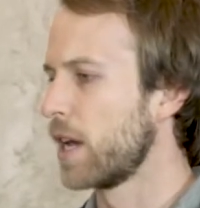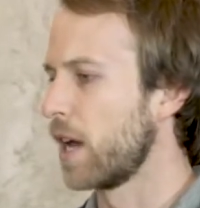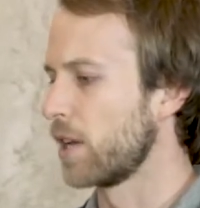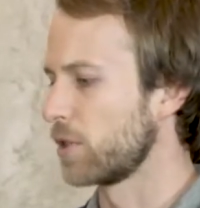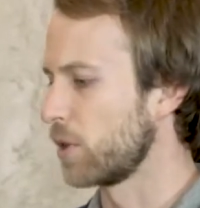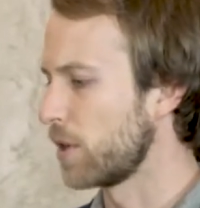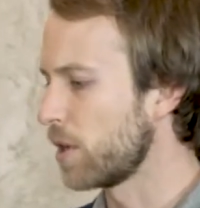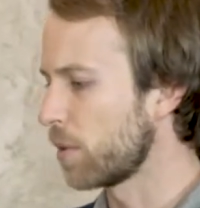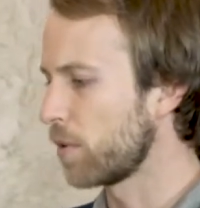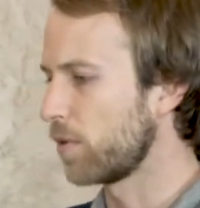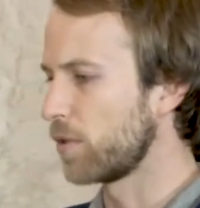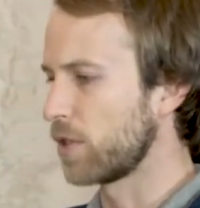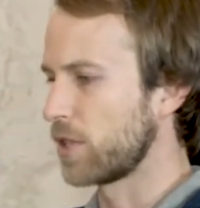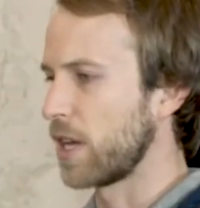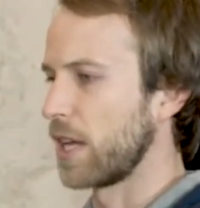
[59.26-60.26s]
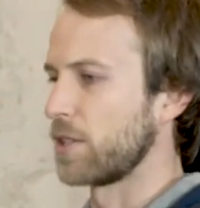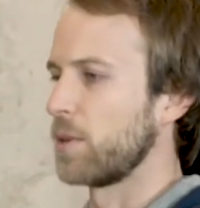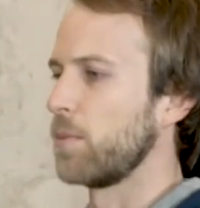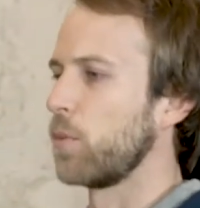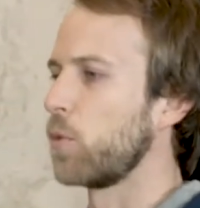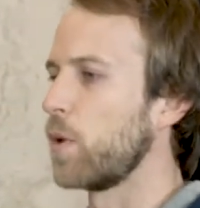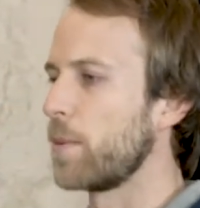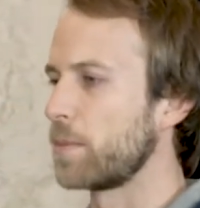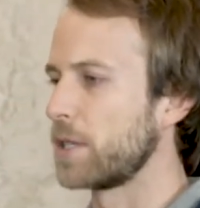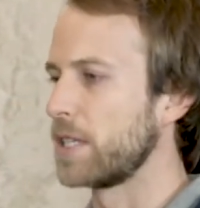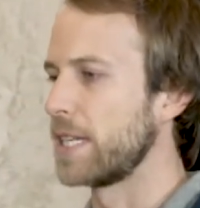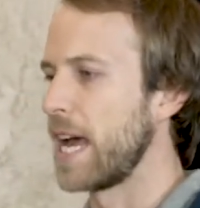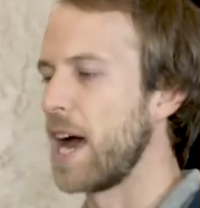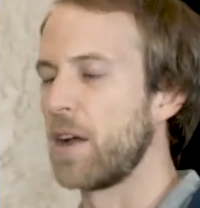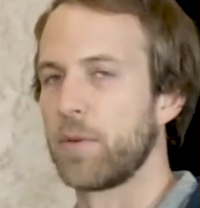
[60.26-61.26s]
So here we've just got some ripped
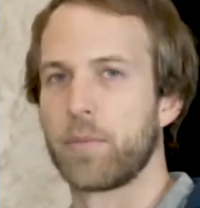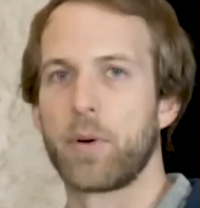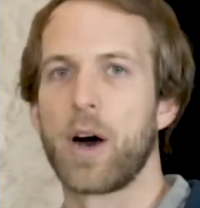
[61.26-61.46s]
down